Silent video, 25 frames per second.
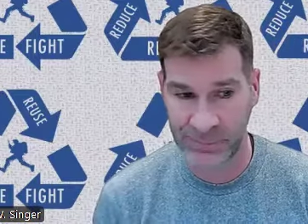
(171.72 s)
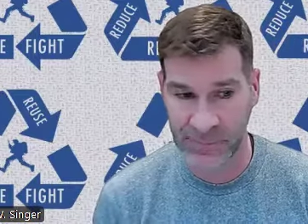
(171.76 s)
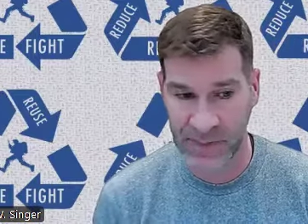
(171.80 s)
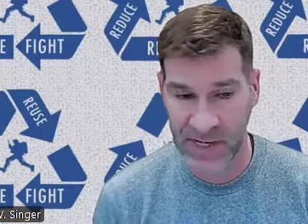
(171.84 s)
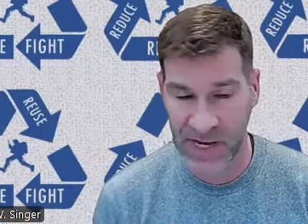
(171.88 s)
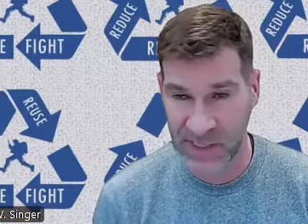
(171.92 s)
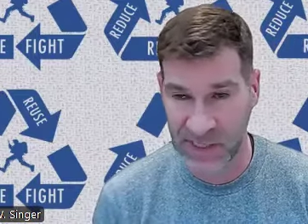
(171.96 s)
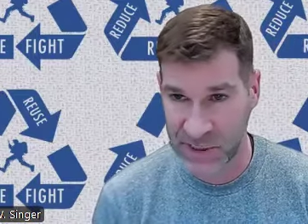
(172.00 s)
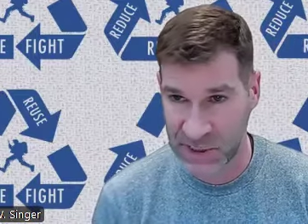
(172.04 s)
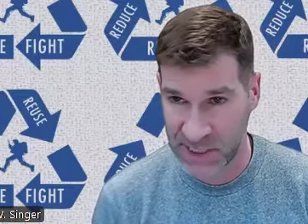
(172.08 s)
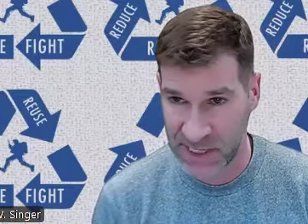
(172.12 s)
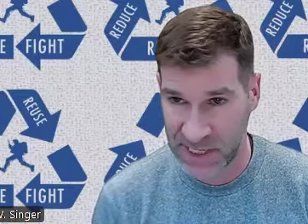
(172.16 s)

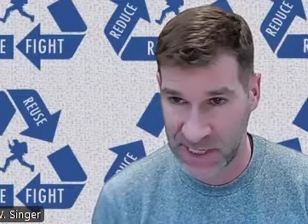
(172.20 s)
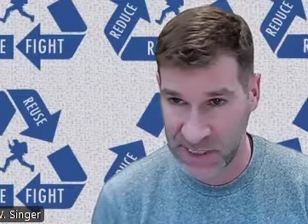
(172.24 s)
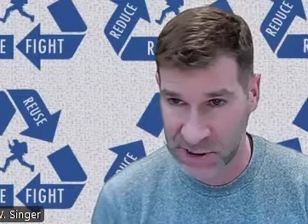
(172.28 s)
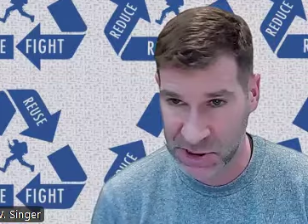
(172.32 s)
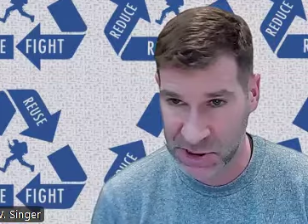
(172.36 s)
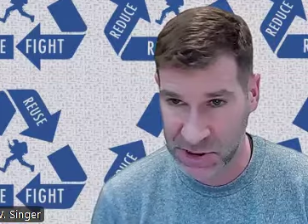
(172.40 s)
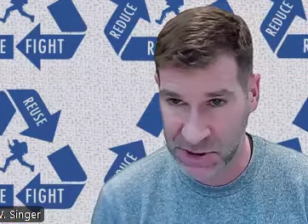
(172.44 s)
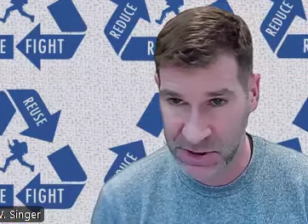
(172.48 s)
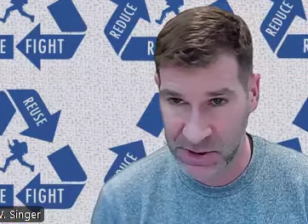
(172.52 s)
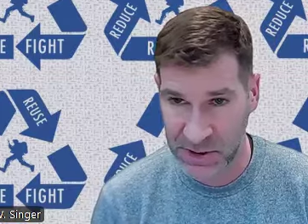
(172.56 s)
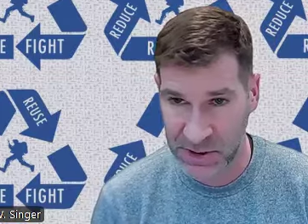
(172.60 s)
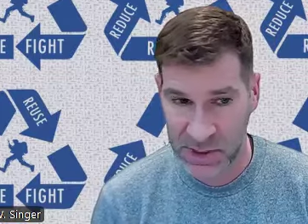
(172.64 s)

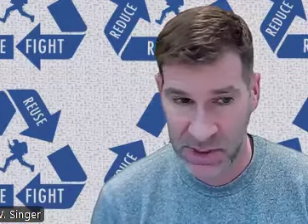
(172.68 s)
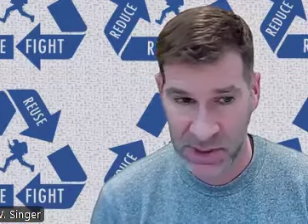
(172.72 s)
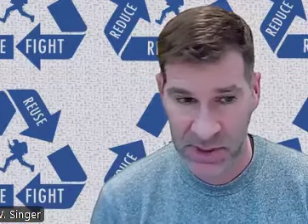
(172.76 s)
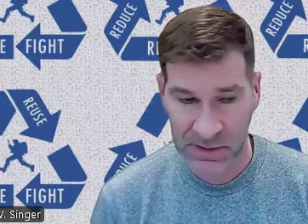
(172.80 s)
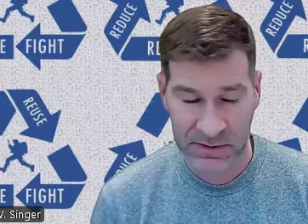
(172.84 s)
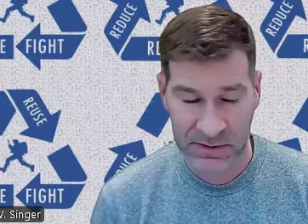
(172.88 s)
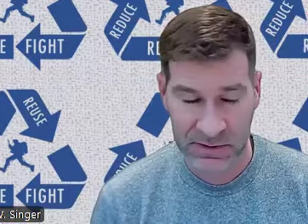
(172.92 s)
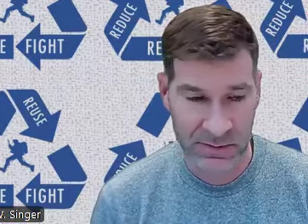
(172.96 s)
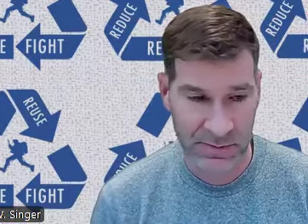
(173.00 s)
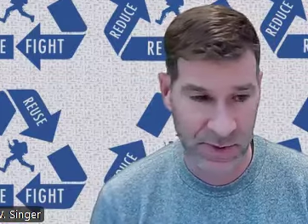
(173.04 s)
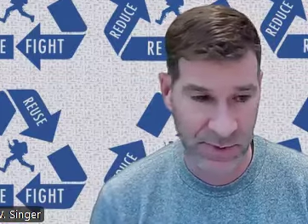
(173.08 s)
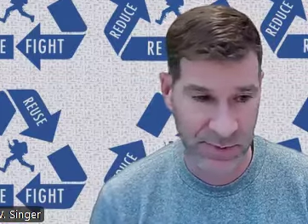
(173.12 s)
education.
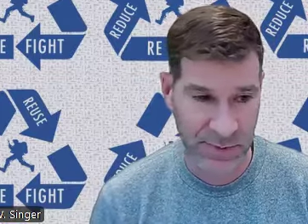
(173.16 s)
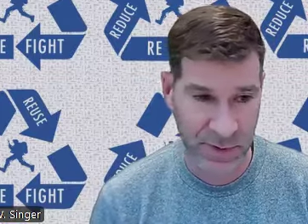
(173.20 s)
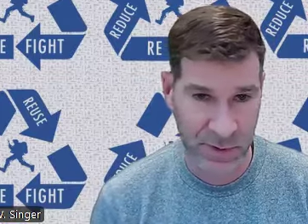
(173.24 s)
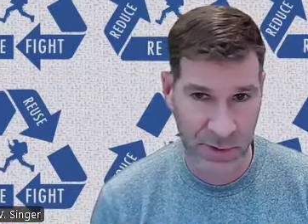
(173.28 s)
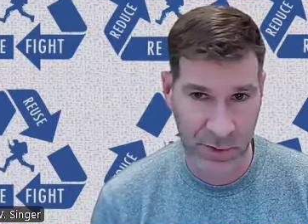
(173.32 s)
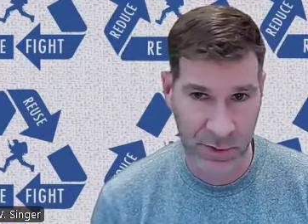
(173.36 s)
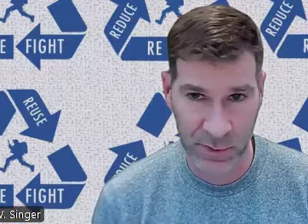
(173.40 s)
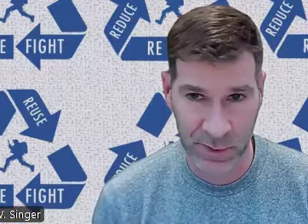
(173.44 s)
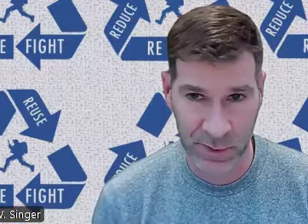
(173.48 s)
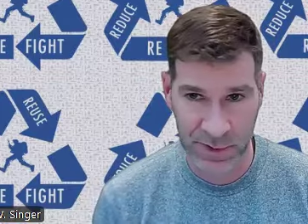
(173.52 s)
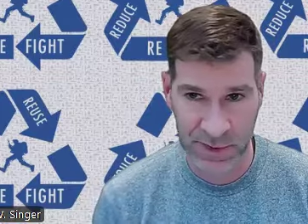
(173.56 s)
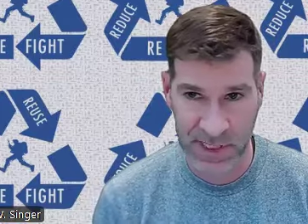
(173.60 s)
Sometimes the
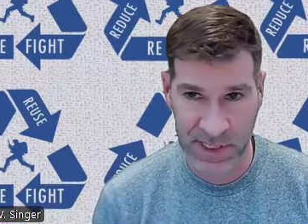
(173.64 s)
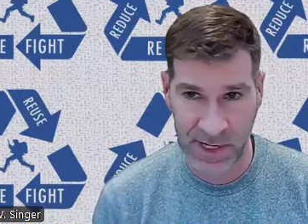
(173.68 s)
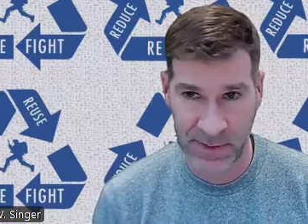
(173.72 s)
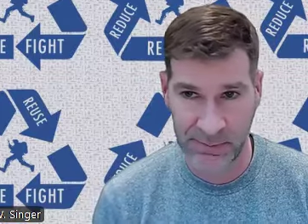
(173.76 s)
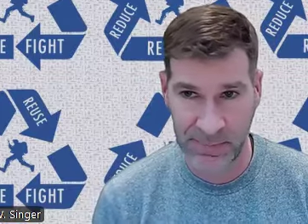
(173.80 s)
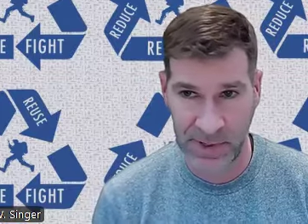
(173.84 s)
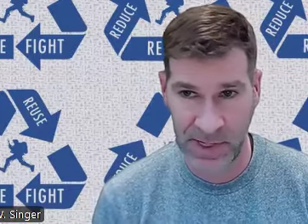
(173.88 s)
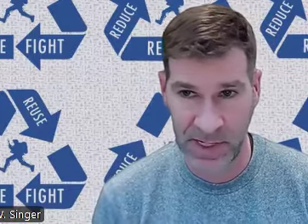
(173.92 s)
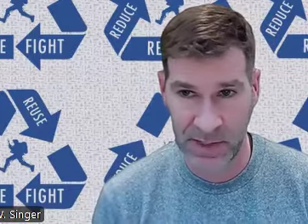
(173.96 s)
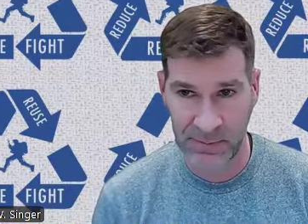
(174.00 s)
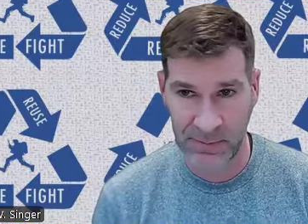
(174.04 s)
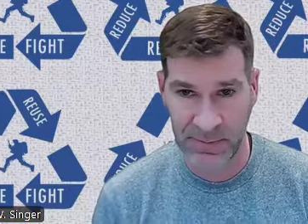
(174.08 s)
goal
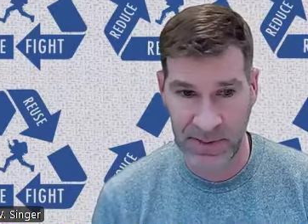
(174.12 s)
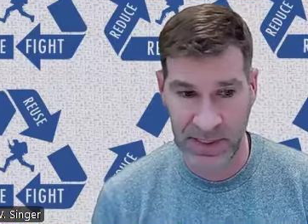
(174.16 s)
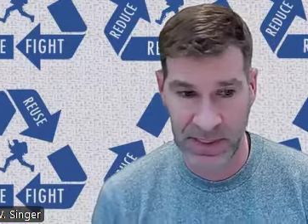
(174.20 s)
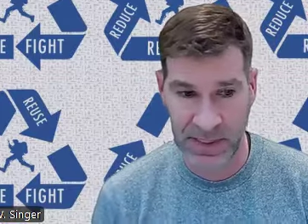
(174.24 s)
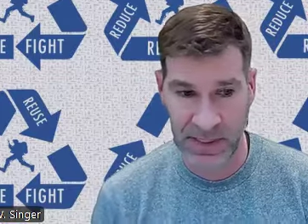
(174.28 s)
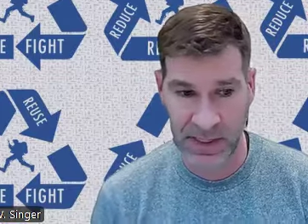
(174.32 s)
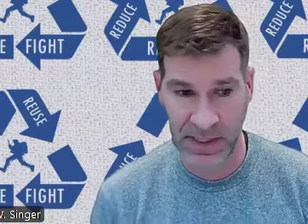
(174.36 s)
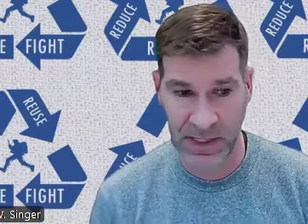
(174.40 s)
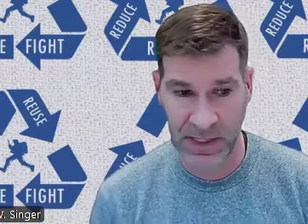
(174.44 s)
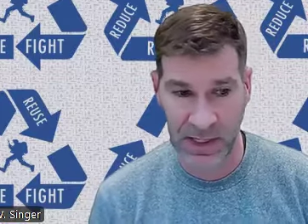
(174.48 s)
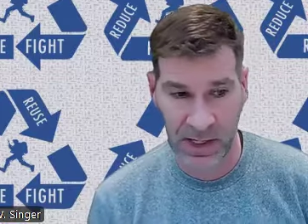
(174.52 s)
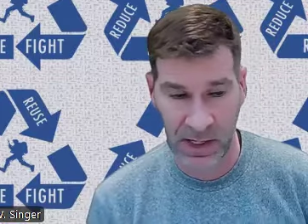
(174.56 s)
set may
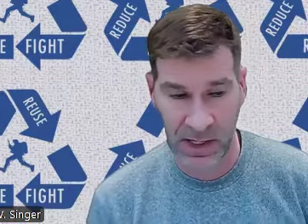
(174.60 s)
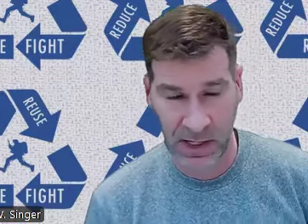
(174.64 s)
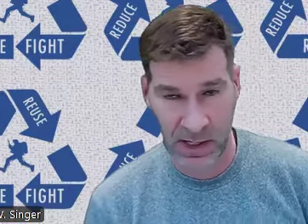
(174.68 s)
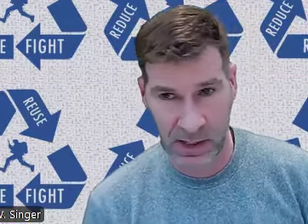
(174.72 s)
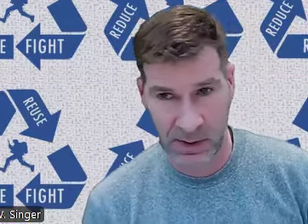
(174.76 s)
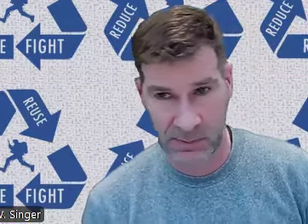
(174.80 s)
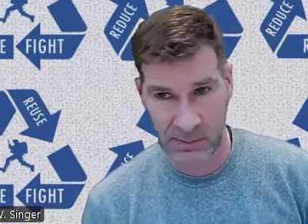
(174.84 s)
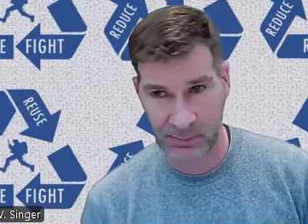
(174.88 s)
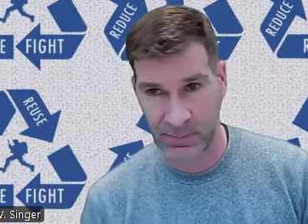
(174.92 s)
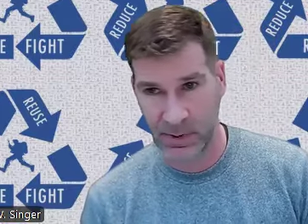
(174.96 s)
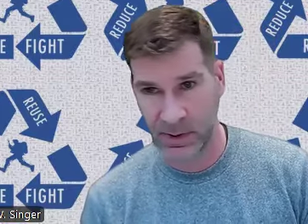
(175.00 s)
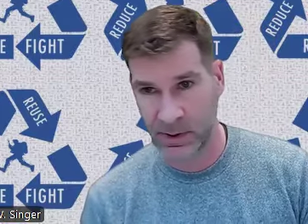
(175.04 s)
be
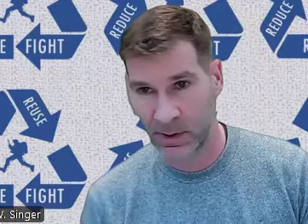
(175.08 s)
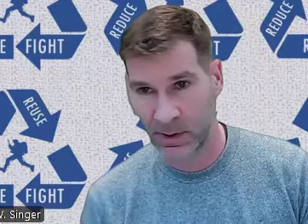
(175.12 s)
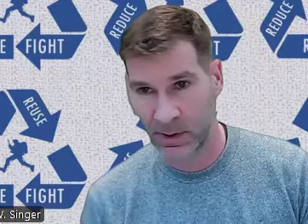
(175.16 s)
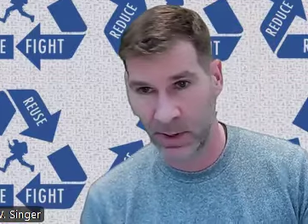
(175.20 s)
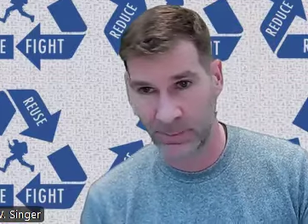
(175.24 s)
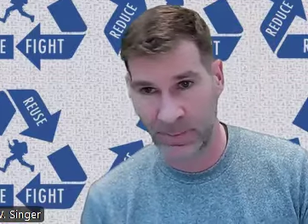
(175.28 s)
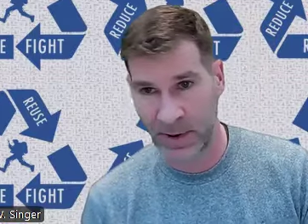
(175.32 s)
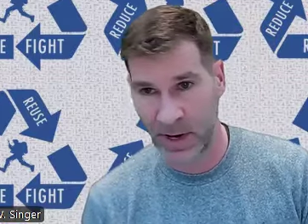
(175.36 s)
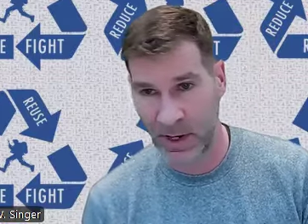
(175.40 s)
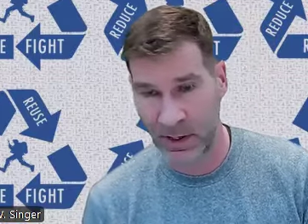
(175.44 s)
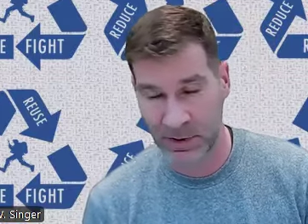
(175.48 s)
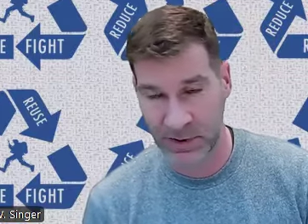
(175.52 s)

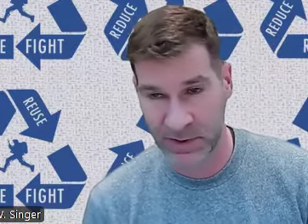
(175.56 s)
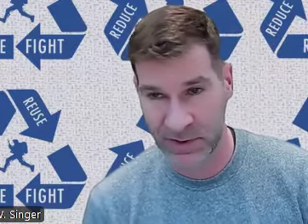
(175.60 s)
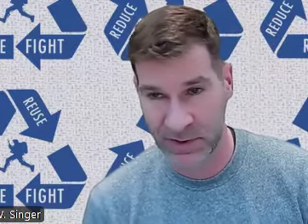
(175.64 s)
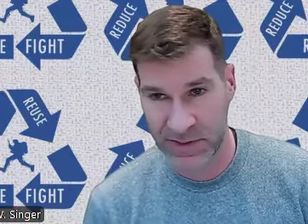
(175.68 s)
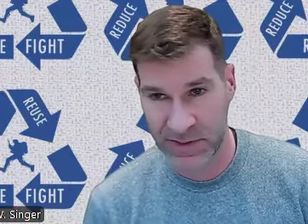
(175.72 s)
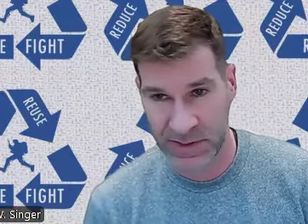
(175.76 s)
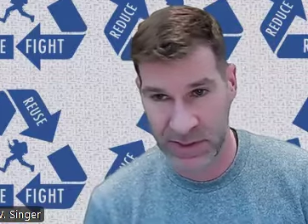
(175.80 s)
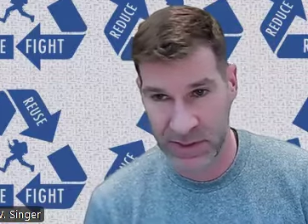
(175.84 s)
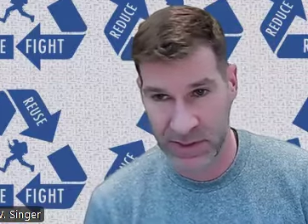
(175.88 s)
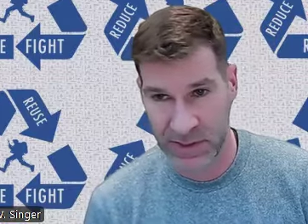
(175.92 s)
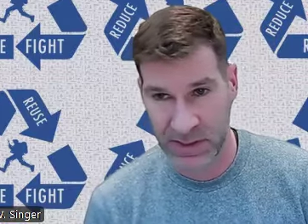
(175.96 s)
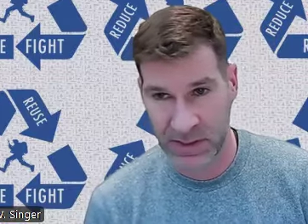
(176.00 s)
a
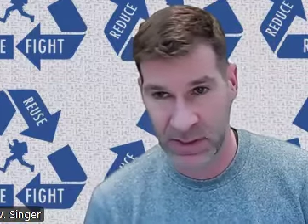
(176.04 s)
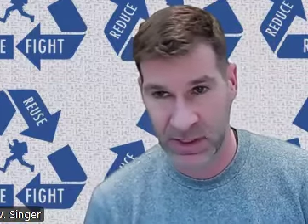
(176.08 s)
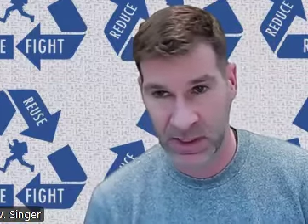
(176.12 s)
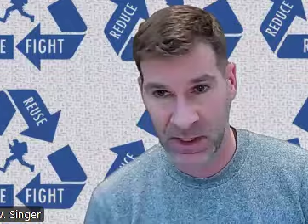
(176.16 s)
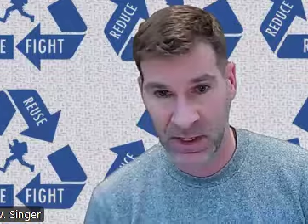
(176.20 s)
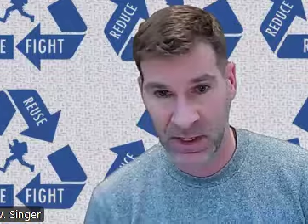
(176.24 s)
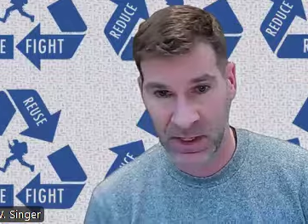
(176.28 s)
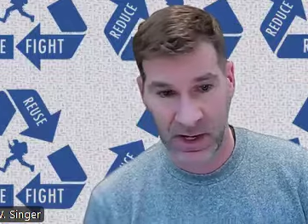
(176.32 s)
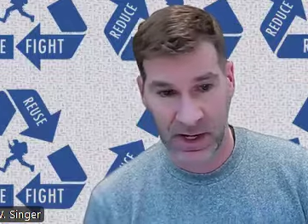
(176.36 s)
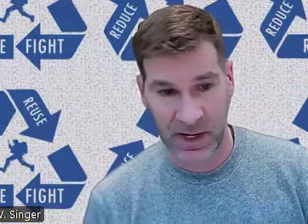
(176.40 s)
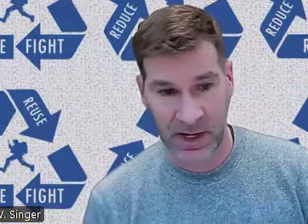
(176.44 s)
policy